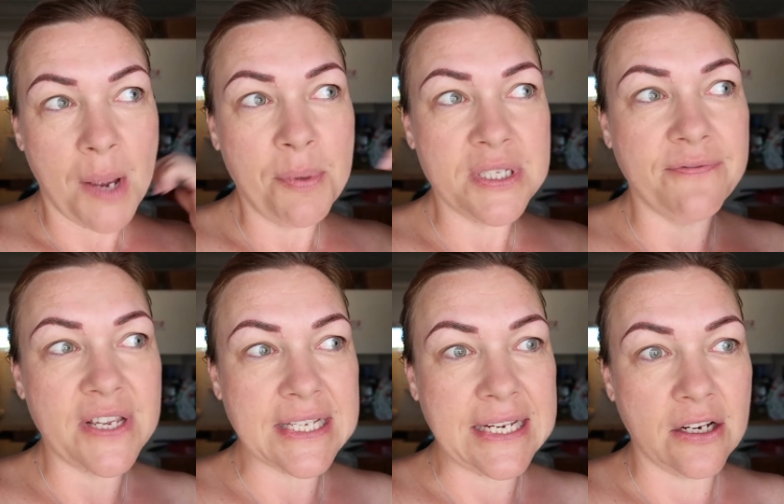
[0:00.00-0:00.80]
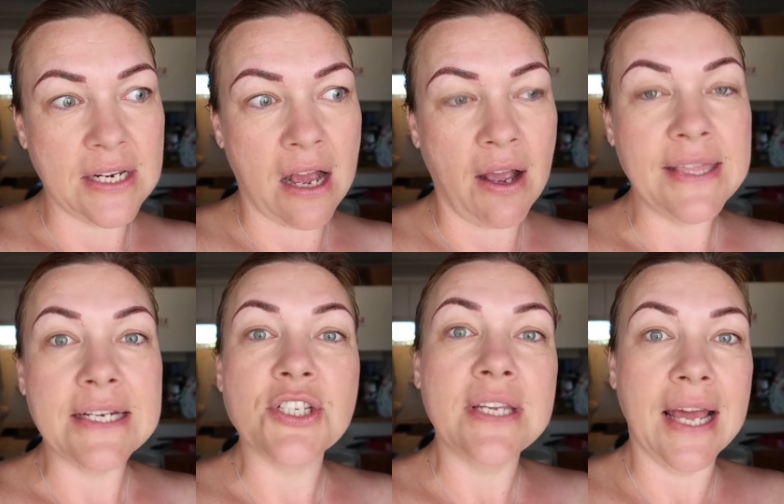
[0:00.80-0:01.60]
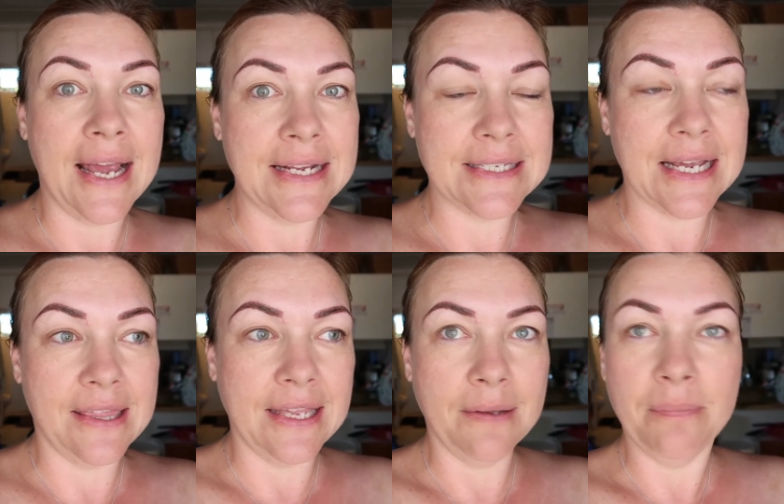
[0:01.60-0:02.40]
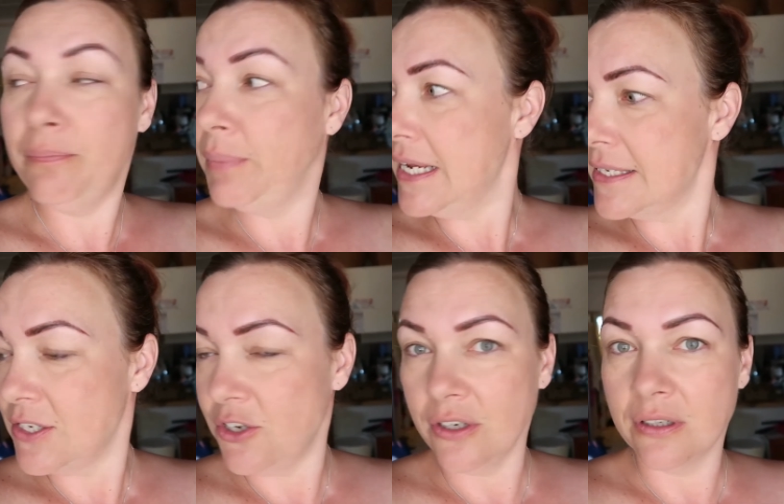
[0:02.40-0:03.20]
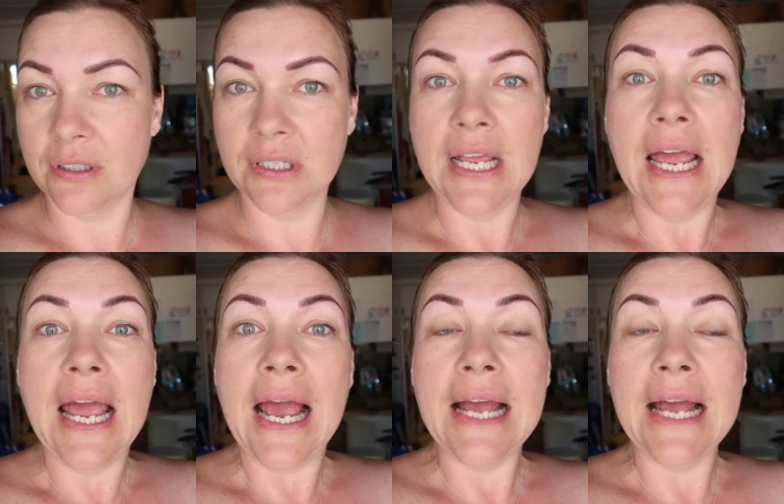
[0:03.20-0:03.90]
I put some Vaseline on now and then tonight I think Bless you. you.